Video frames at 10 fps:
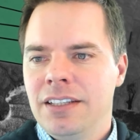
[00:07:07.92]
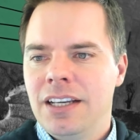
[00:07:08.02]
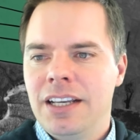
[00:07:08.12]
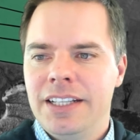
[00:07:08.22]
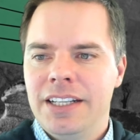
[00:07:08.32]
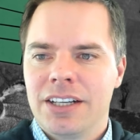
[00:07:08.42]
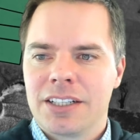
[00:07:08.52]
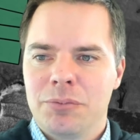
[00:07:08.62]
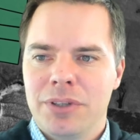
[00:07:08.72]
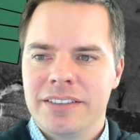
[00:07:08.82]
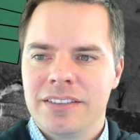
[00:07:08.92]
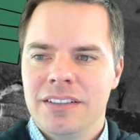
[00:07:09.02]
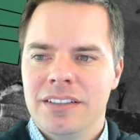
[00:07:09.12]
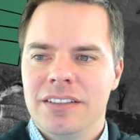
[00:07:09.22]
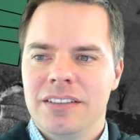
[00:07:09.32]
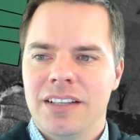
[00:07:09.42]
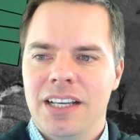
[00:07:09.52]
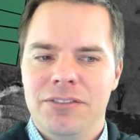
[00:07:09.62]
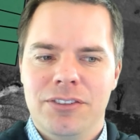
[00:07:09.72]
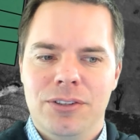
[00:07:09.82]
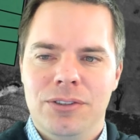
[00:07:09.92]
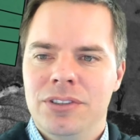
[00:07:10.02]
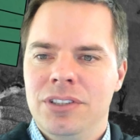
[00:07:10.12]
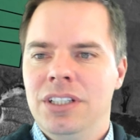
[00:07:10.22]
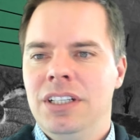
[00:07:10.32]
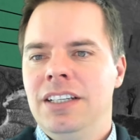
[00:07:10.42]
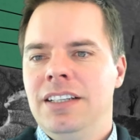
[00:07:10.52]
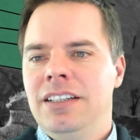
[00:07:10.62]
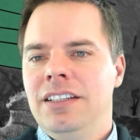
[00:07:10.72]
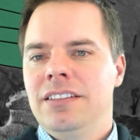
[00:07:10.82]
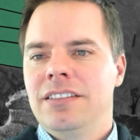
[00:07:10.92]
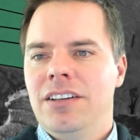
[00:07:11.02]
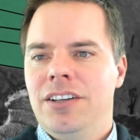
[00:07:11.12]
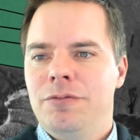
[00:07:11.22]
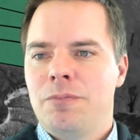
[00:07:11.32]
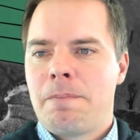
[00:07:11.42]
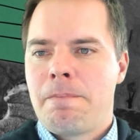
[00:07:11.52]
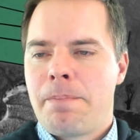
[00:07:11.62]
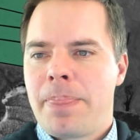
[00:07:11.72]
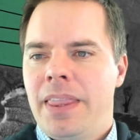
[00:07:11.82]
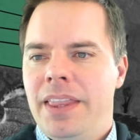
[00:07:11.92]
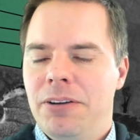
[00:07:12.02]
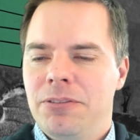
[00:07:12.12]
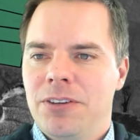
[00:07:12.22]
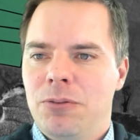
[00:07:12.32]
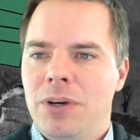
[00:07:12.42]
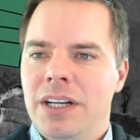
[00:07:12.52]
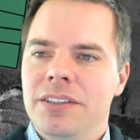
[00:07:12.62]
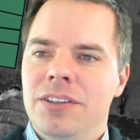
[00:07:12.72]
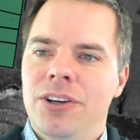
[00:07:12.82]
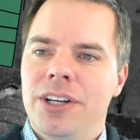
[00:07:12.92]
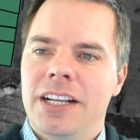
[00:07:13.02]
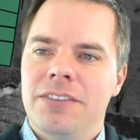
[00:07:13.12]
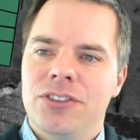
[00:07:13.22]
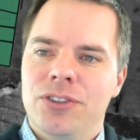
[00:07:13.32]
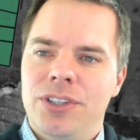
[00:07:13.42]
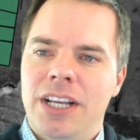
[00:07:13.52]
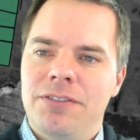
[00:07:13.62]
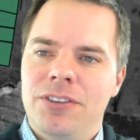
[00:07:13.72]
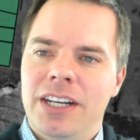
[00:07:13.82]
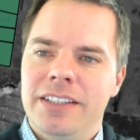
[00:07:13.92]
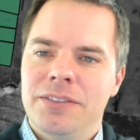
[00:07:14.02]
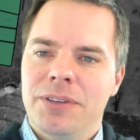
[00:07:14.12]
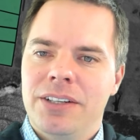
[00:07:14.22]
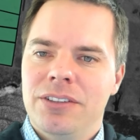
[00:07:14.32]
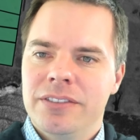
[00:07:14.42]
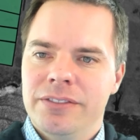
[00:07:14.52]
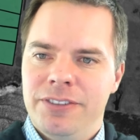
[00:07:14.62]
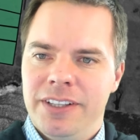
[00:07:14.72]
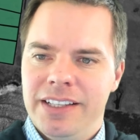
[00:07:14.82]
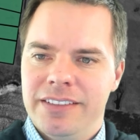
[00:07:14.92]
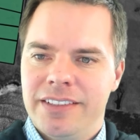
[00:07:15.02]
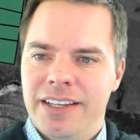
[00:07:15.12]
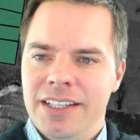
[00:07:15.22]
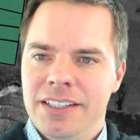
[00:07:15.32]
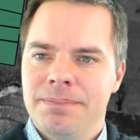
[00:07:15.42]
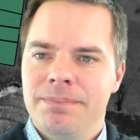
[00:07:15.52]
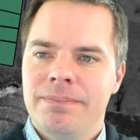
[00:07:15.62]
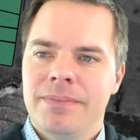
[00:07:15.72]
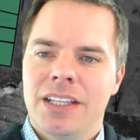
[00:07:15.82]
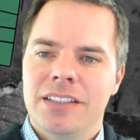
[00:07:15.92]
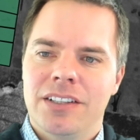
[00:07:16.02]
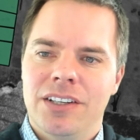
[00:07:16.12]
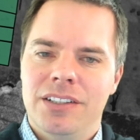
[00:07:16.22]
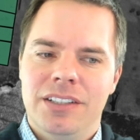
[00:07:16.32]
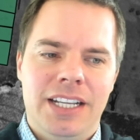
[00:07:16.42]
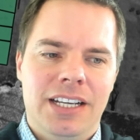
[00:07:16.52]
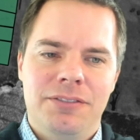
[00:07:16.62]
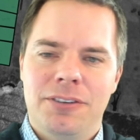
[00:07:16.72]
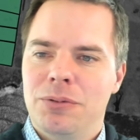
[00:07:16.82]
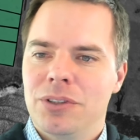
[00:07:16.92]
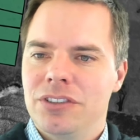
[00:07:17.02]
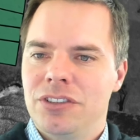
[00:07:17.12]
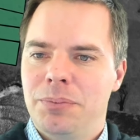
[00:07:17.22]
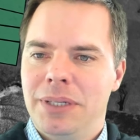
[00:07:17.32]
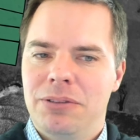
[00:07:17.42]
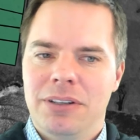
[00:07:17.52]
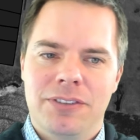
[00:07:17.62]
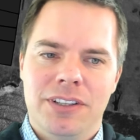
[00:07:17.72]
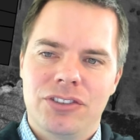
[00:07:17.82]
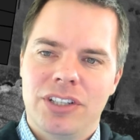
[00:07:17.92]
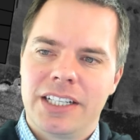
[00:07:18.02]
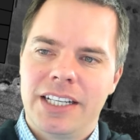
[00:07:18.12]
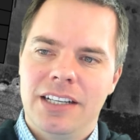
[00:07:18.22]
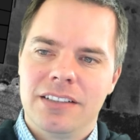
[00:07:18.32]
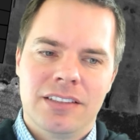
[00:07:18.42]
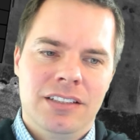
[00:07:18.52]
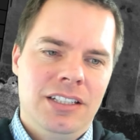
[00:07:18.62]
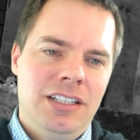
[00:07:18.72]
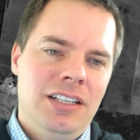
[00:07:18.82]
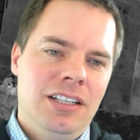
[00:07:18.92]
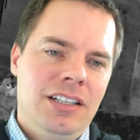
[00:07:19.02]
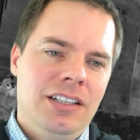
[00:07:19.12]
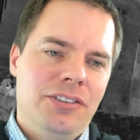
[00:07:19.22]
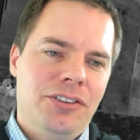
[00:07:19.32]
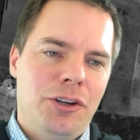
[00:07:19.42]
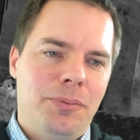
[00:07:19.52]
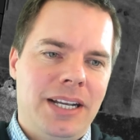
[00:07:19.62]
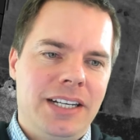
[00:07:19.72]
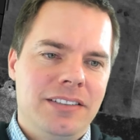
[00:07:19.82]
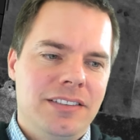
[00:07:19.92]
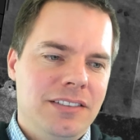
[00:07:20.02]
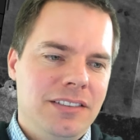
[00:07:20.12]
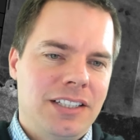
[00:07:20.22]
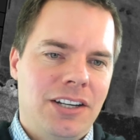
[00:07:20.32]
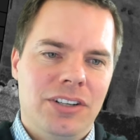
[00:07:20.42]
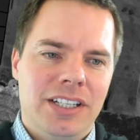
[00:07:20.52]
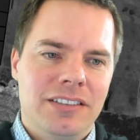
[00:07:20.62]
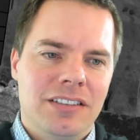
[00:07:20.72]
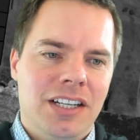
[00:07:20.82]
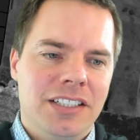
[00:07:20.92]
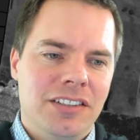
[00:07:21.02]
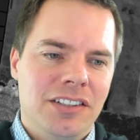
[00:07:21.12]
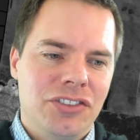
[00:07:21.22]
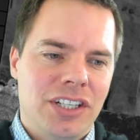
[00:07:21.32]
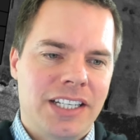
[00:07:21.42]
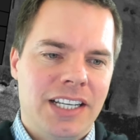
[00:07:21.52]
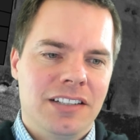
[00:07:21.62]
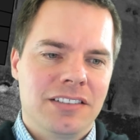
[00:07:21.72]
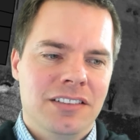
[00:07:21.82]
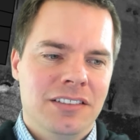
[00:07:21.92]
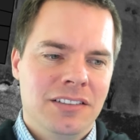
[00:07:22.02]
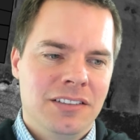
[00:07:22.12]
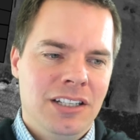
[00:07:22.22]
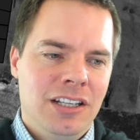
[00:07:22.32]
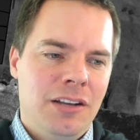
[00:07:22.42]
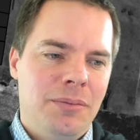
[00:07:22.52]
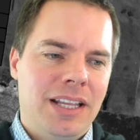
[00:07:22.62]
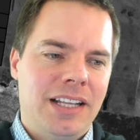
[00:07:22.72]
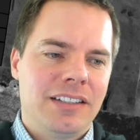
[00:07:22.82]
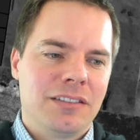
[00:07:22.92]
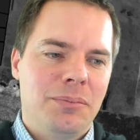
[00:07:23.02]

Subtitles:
and then I can press save all. So now we've got 1 herd out of 2 have grazing records for this day. So now if I wanted to pick one for the dry cows, there are no paddocks currently assigned to the dry cows, but that doesn't